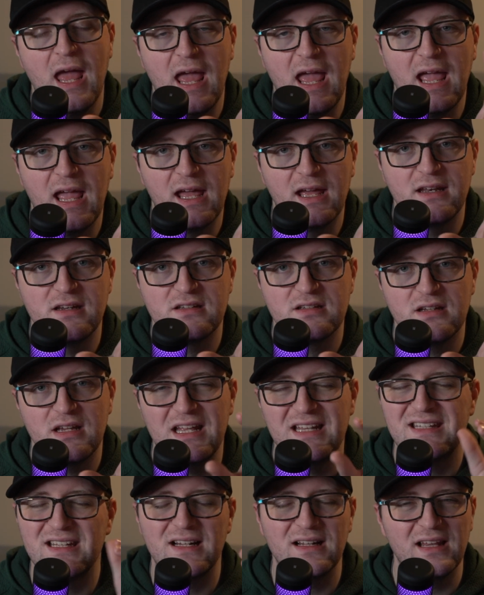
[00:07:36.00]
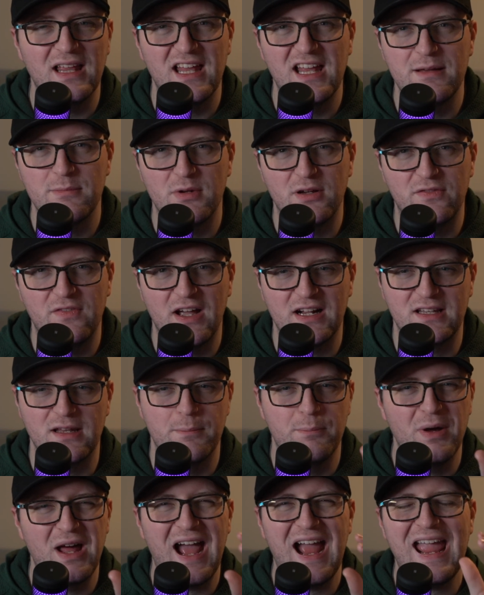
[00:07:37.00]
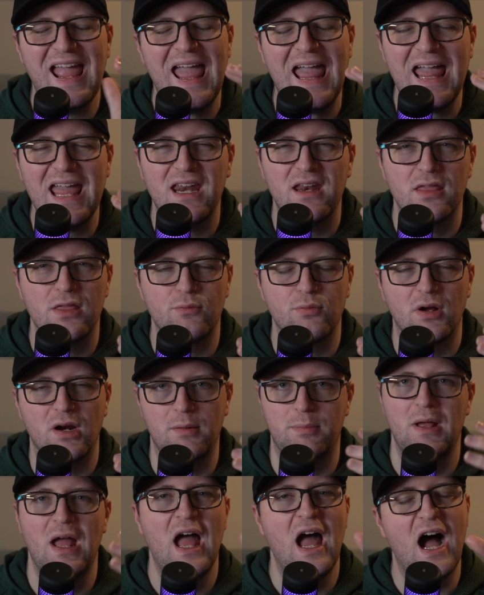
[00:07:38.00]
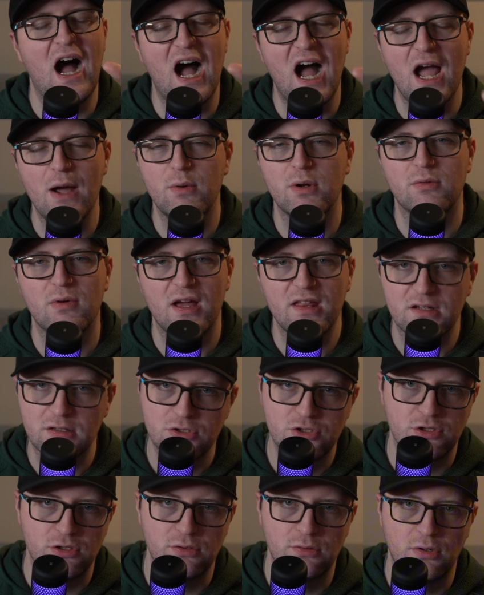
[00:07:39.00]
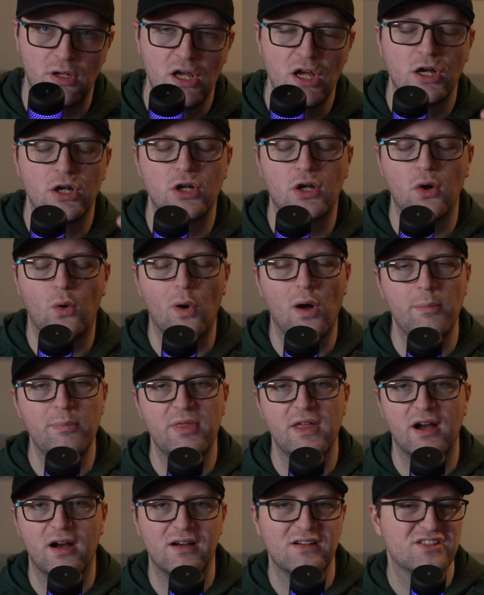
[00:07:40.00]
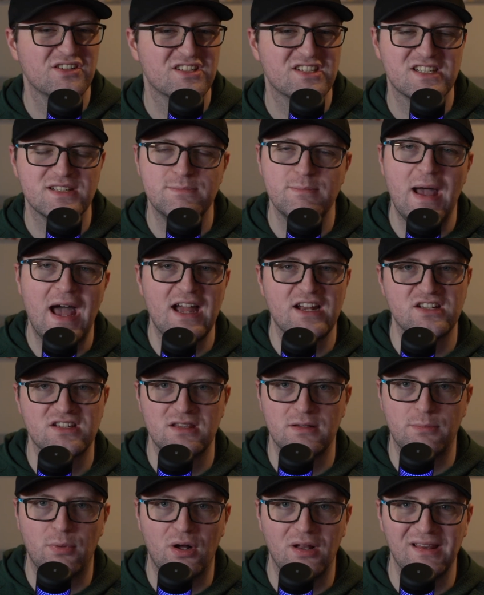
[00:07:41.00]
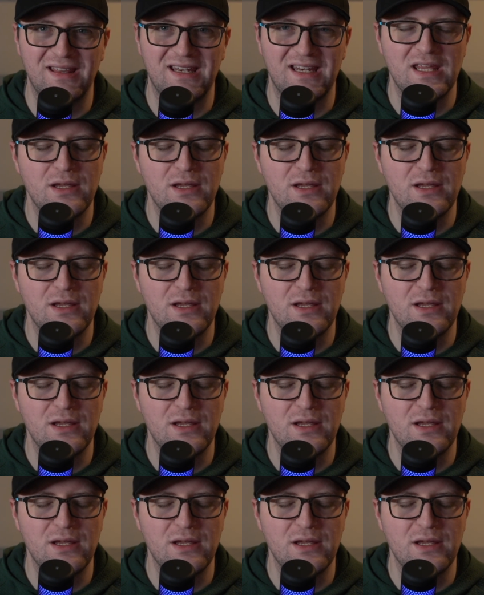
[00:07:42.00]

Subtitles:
And it didn't let him affect it, but I hated the run-up. I would rather Jude go up there and just smash the ball in.